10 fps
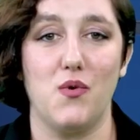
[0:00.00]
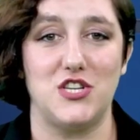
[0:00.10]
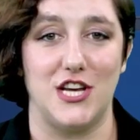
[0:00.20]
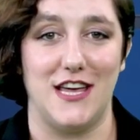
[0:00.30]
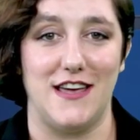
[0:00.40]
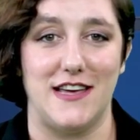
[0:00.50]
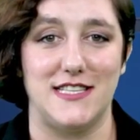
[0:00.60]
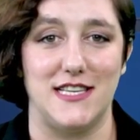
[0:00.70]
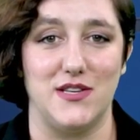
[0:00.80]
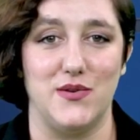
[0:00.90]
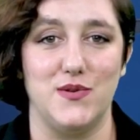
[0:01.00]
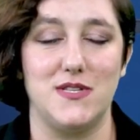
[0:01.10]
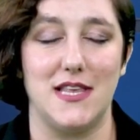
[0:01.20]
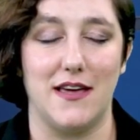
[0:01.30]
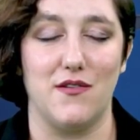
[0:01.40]
You're watching EAC
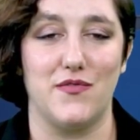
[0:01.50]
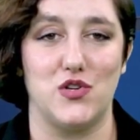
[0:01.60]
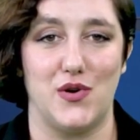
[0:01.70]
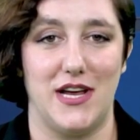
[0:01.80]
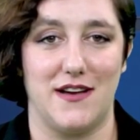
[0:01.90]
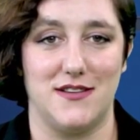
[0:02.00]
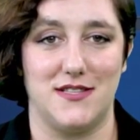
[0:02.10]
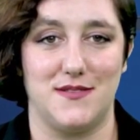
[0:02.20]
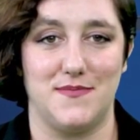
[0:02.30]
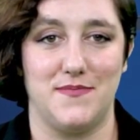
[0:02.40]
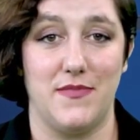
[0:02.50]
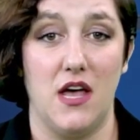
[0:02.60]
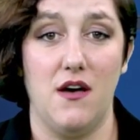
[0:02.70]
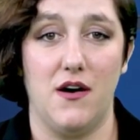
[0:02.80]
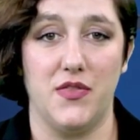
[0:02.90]
News. Thank you for joining us.
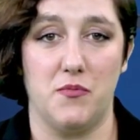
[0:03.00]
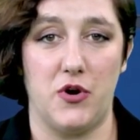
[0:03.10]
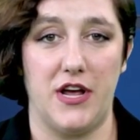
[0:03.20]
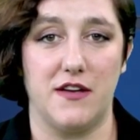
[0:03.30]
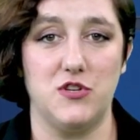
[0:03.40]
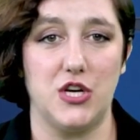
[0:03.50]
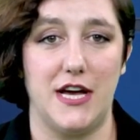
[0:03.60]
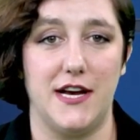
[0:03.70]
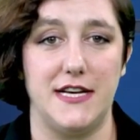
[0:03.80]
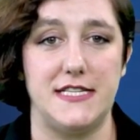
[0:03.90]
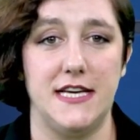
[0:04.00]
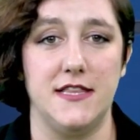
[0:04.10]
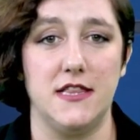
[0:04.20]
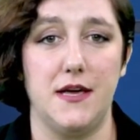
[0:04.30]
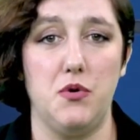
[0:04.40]
On the morning of July
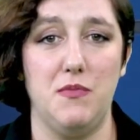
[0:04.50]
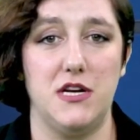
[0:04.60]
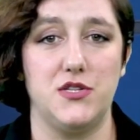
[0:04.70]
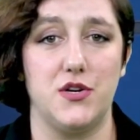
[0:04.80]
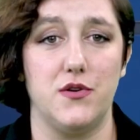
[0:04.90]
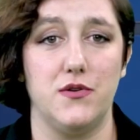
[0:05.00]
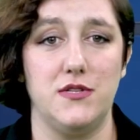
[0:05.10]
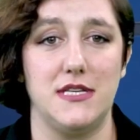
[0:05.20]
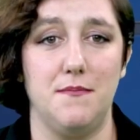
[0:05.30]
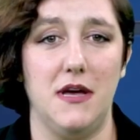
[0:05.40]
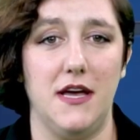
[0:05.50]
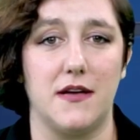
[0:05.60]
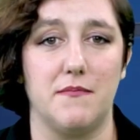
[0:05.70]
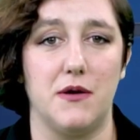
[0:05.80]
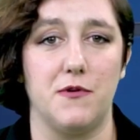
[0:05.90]
19th, Labor Minister Ut Sam
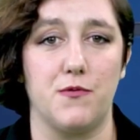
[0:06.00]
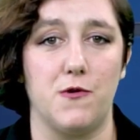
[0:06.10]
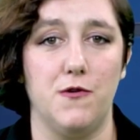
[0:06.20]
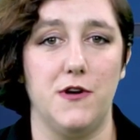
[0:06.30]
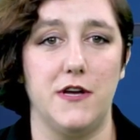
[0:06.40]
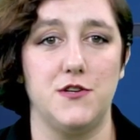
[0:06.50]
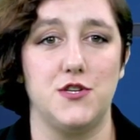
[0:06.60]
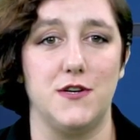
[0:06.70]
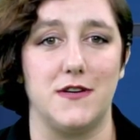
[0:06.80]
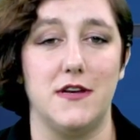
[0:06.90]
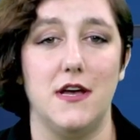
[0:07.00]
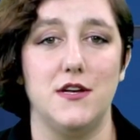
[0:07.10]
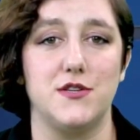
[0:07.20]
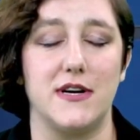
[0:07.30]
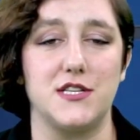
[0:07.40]
Heng met with Roh Hyun Jun,
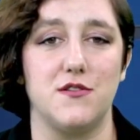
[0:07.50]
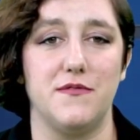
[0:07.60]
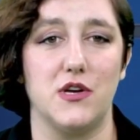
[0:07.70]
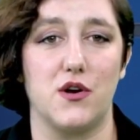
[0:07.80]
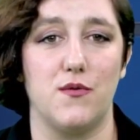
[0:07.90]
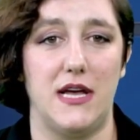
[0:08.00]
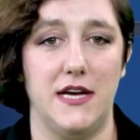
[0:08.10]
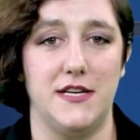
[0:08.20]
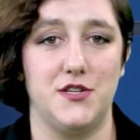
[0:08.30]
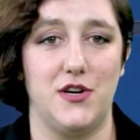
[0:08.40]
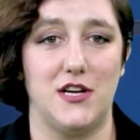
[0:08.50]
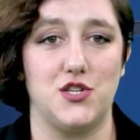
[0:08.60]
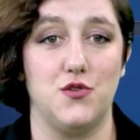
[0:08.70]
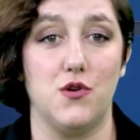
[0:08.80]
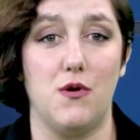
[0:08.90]
director of the Korea
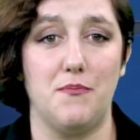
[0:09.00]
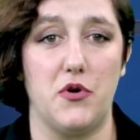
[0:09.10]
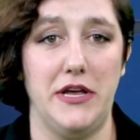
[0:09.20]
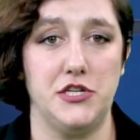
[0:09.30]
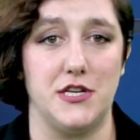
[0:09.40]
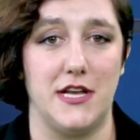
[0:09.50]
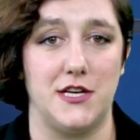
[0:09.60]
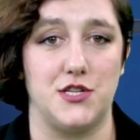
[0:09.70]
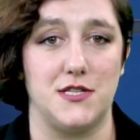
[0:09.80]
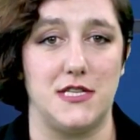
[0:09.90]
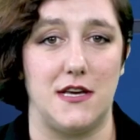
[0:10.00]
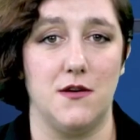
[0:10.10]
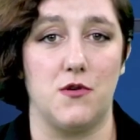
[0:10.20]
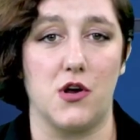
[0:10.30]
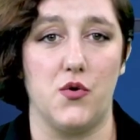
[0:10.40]
International Cooperation
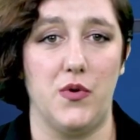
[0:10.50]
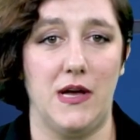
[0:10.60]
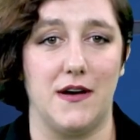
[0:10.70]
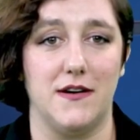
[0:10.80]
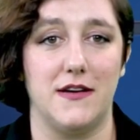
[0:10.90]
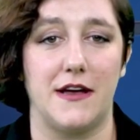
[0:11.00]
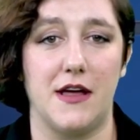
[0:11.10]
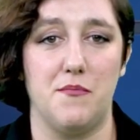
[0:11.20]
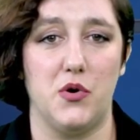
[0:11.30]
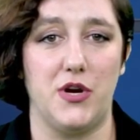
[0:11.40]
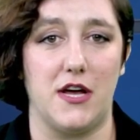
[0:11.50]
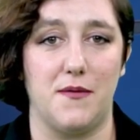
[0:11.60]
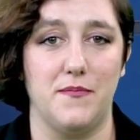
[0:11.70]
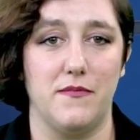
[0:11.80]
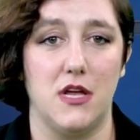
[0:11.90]
Agency, or KOICA, in
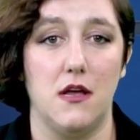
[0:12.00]
Cambodia.